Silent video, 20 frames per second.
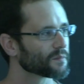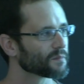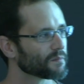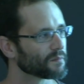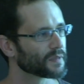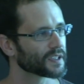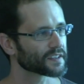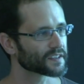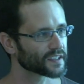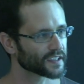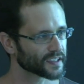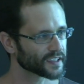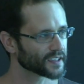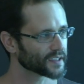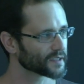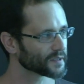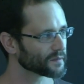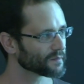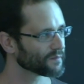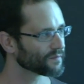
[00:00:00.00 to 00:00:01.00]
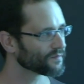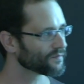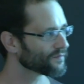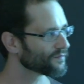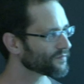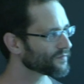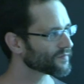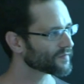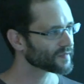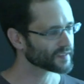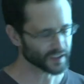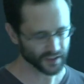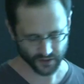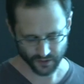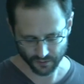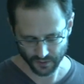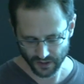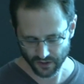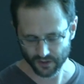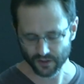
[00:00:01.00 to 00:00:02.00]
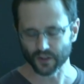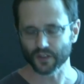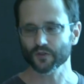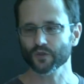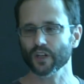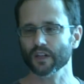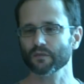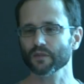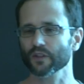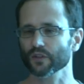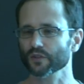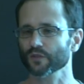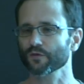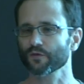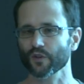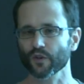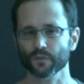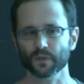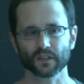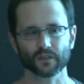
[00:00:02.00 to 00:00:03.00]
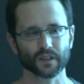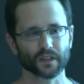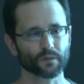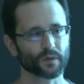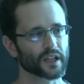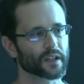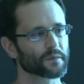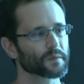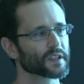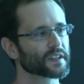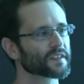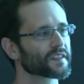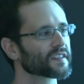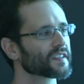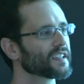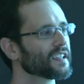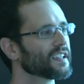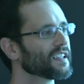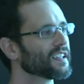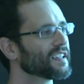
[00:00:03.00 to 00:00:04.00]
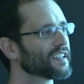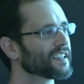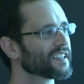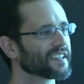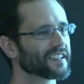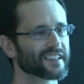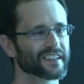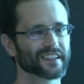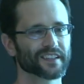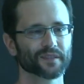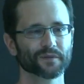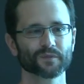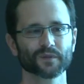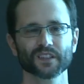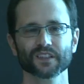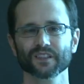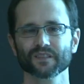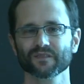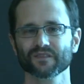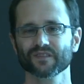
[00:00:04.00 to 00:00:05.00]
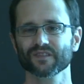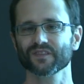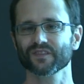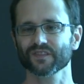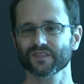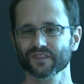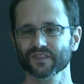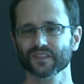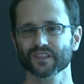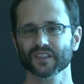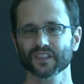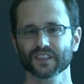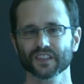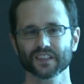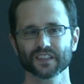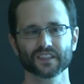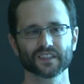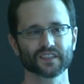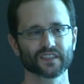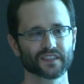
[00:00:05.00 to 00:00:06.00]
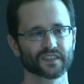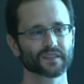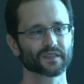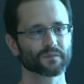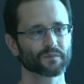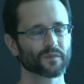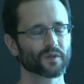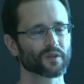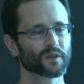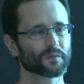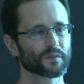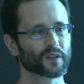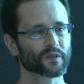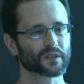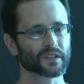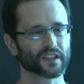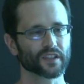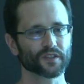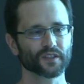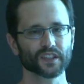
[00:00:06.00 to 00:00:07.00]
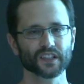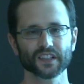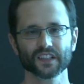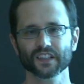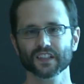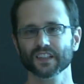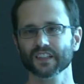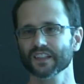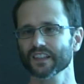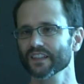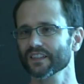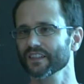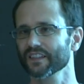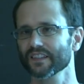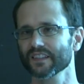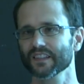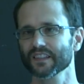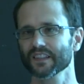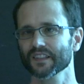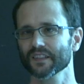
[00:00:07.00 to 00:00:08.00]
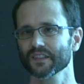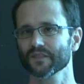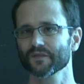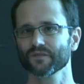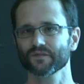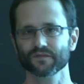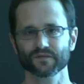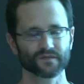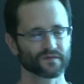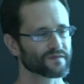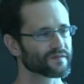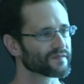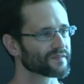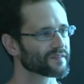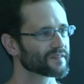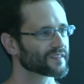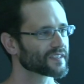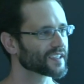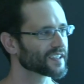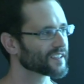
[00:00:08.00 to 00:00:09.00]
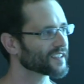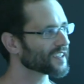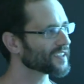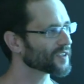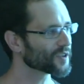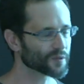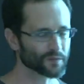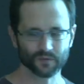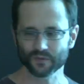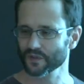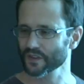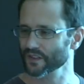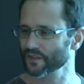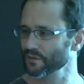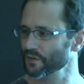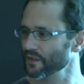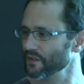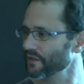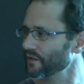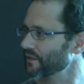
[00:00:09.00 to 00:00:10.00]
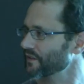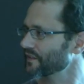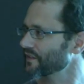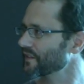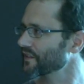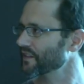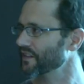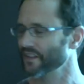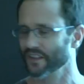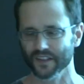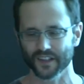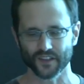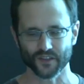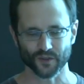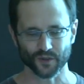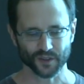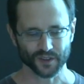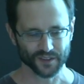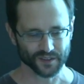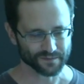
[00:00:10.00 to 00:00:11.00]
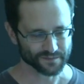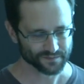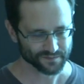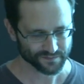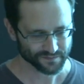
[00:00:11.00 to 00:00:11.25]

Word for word: But um, yeah, so we're not going to have a lot of formal requirements. Um, it's more about learning, and um, and I hope that we'll all enjoy it.